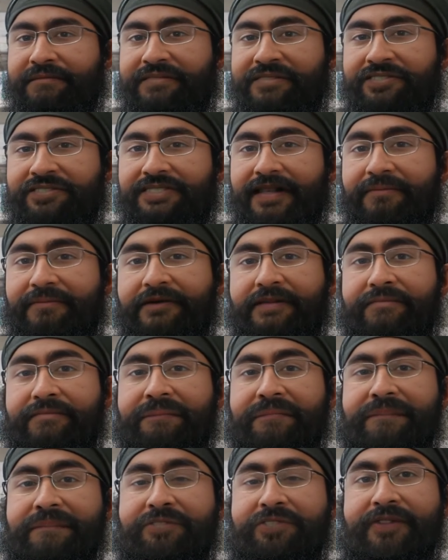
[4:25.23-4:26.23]

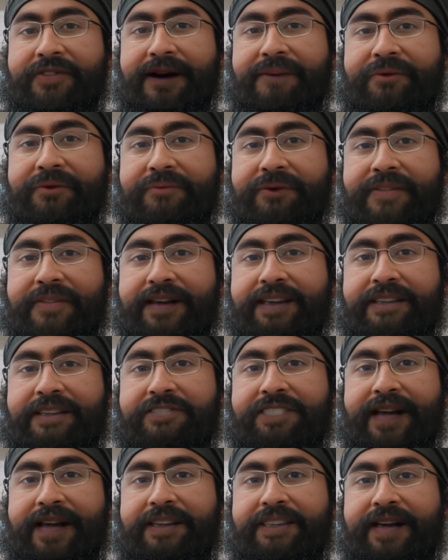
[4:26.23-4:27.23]
7.
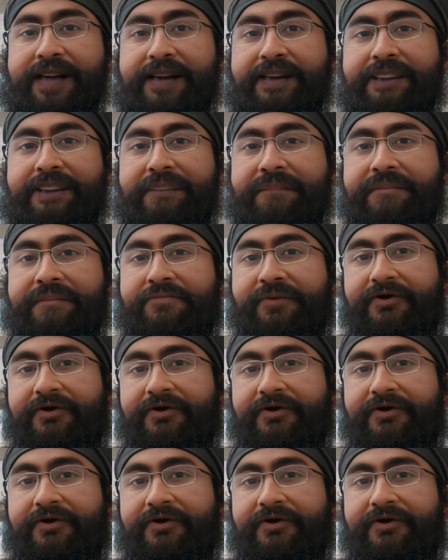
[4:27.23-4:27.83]
Travel-related dengue.